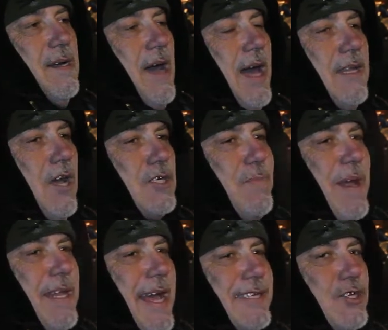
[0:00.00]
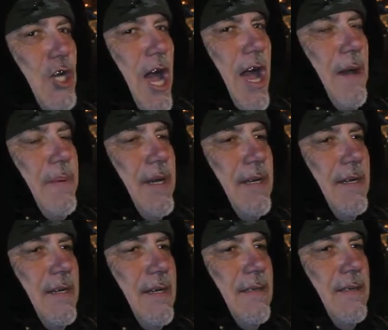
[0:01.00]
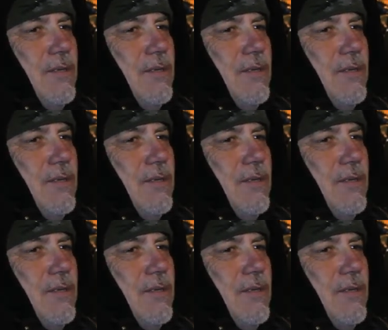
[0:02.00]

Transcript: lost my last job, I